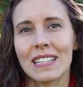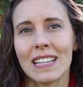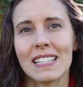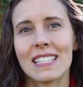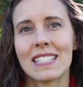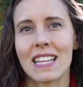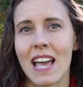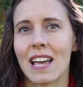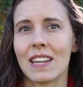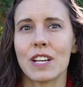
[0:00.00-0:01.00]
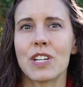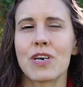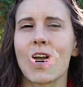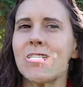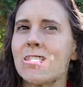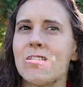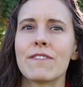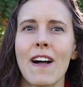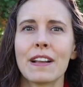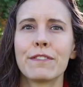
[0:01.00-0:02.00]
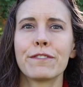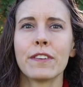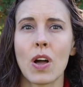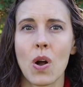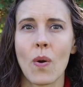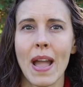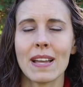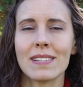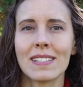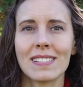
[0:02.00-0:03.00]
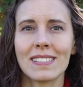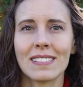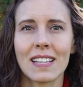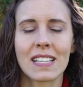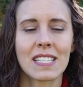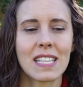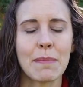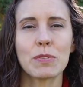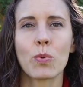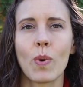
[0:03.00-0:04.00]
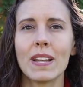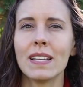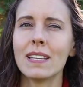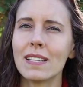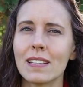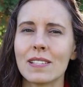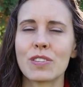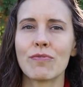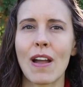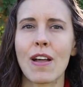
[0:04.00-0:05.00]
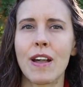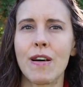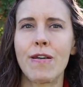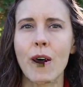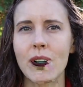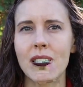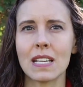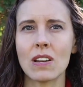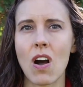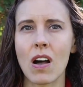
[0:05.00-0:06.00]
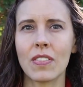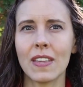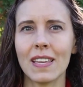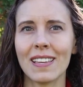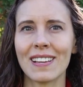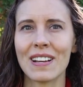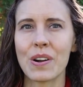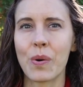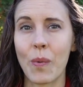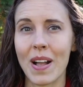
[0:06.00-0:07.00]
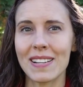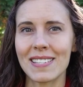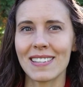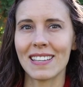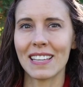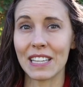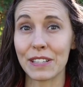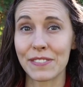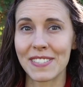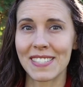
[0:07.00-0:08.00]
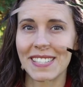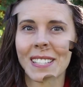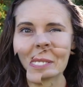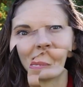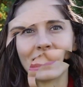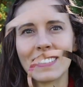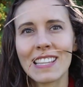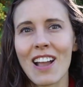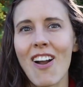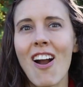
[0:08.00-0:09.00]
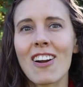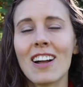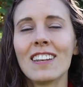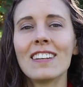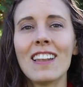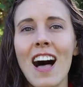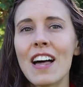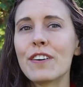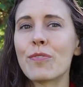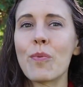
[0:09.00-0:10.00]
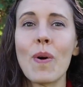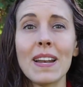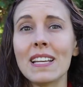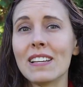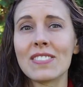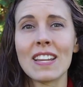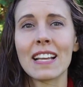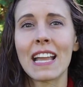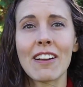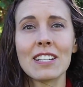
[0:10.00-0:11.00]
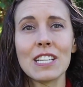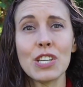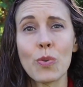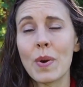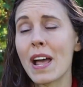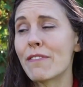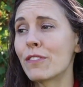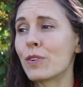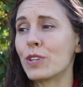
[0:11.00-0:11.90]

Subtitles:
Instead, trust the divine flow and accept what is rather than focusing on the what-ifs. There are a lot of what-ifs, and I guarantee you whatever